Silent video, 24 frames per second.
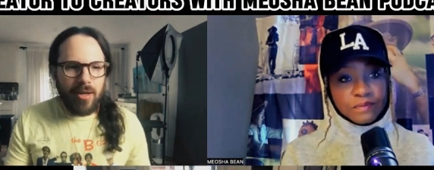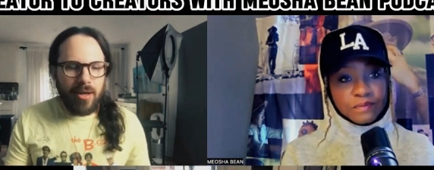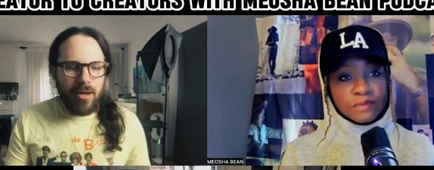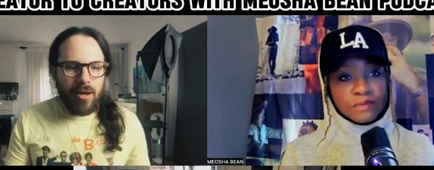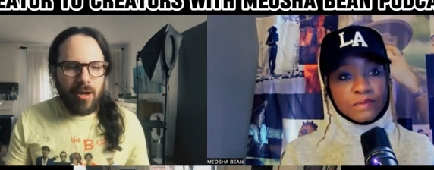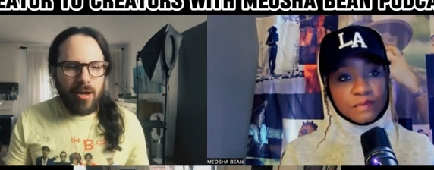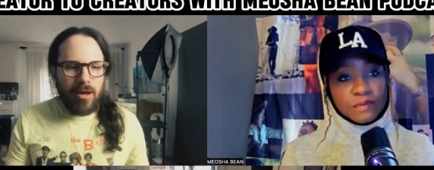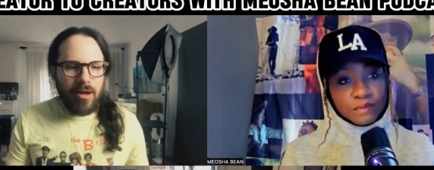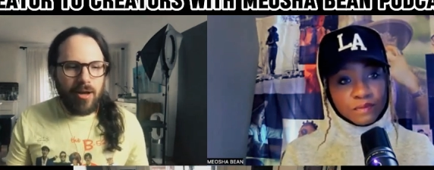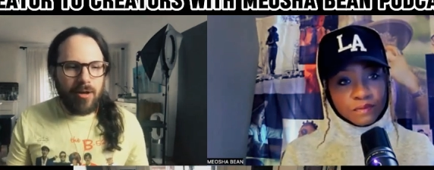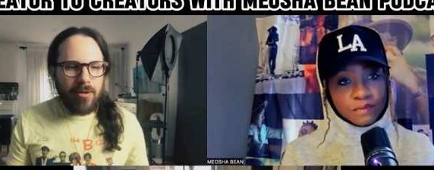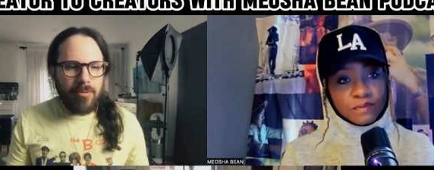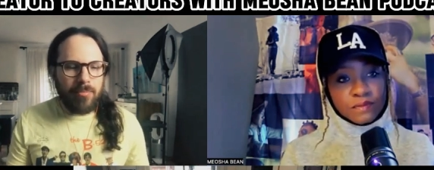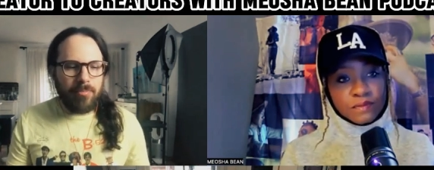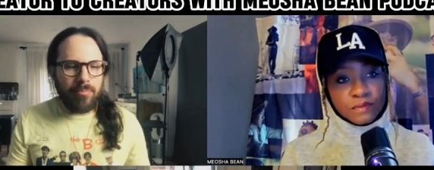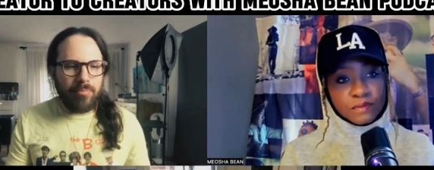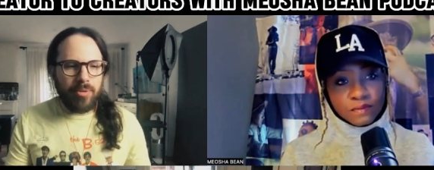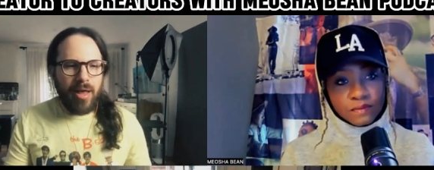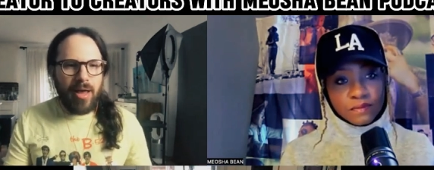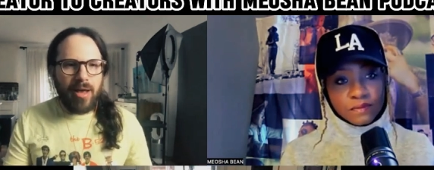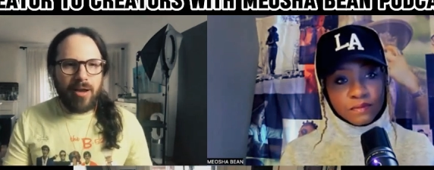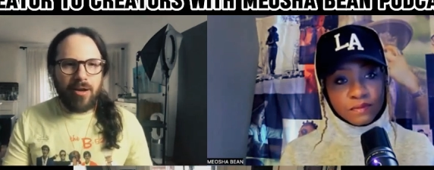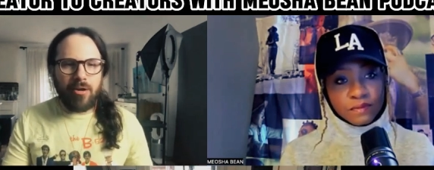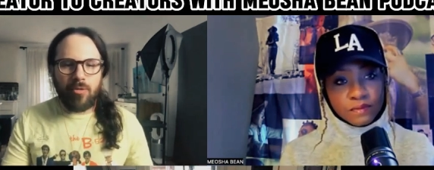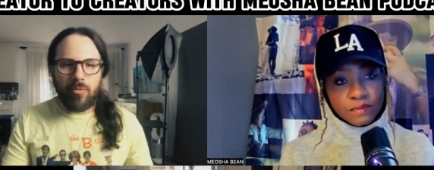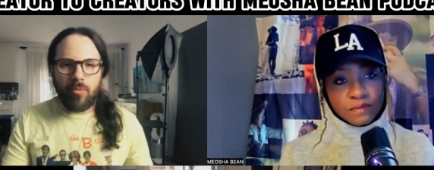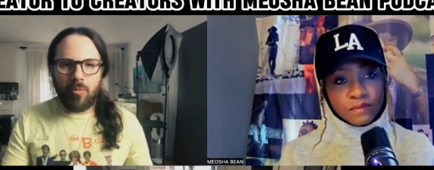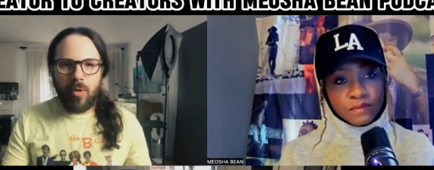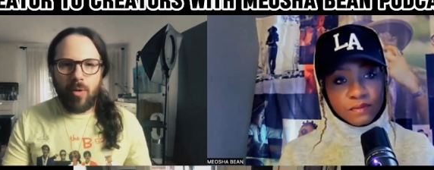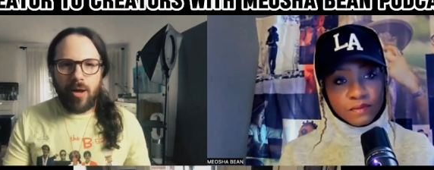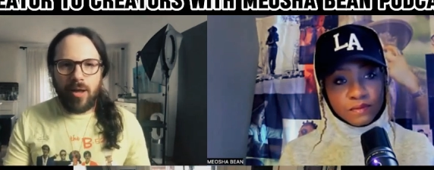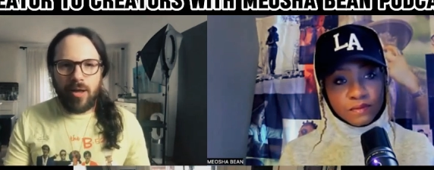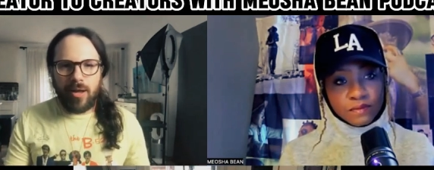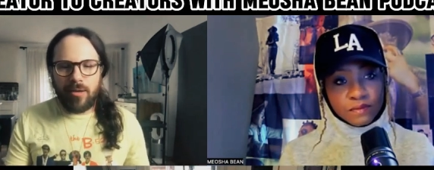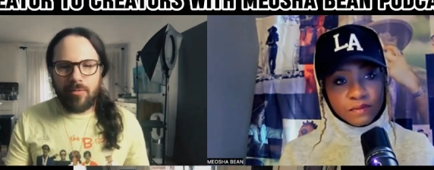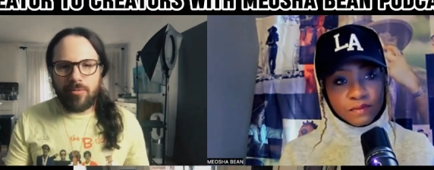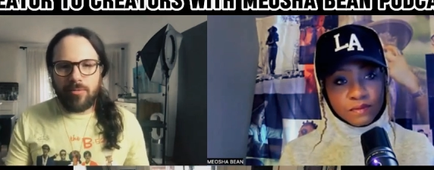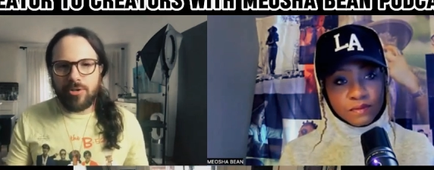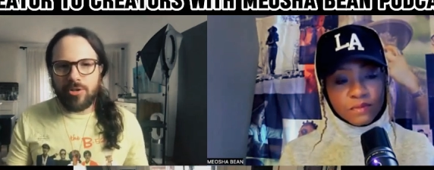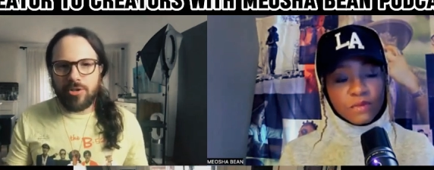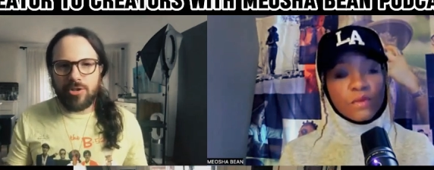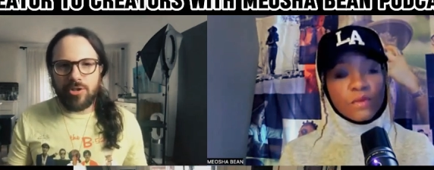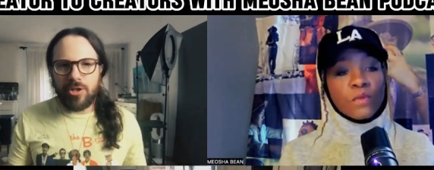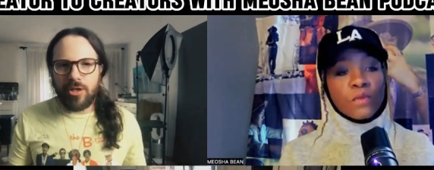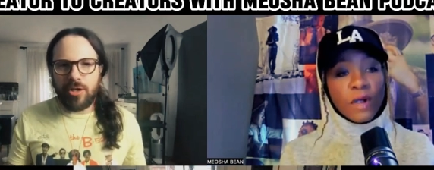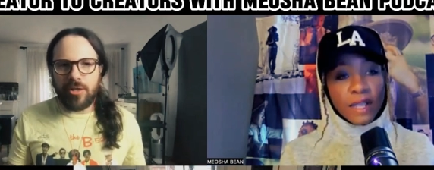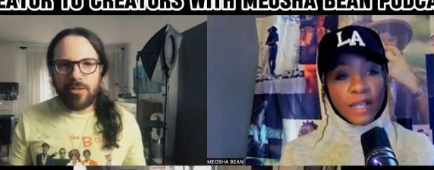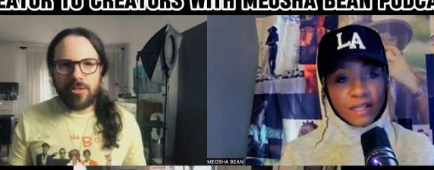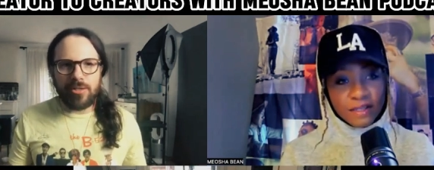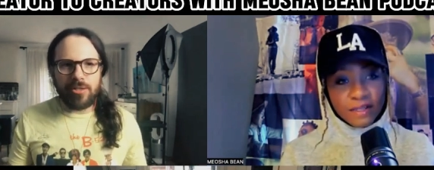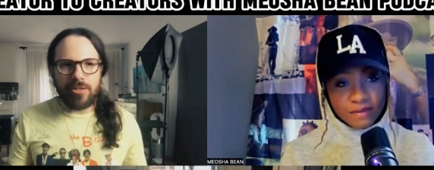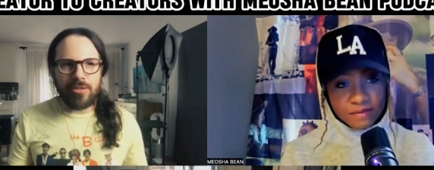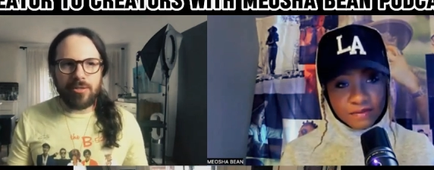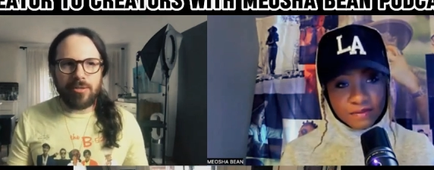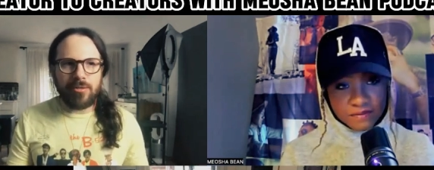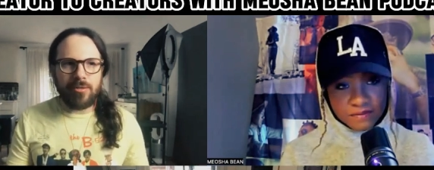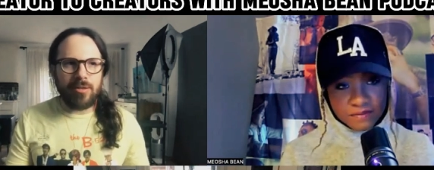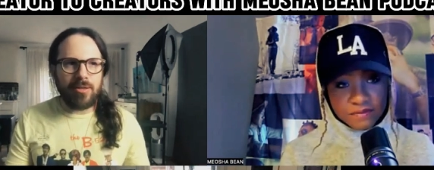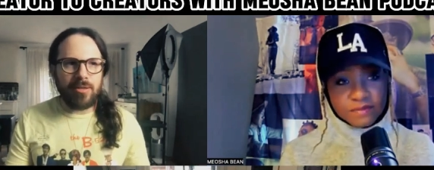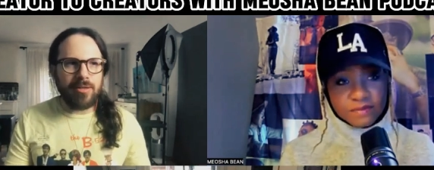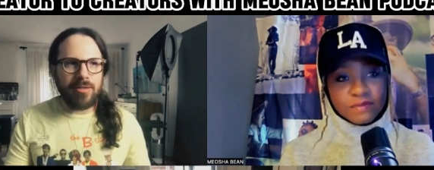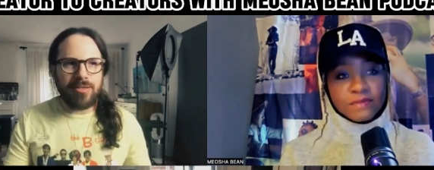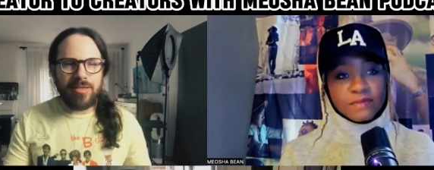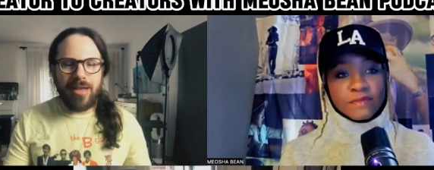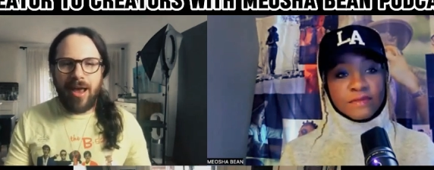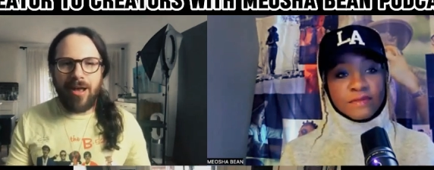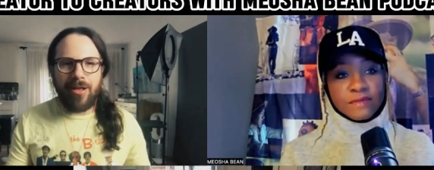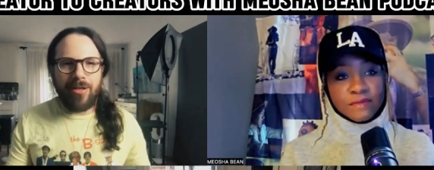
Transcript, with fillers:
Speaker 1: um, Black or white. It was just right.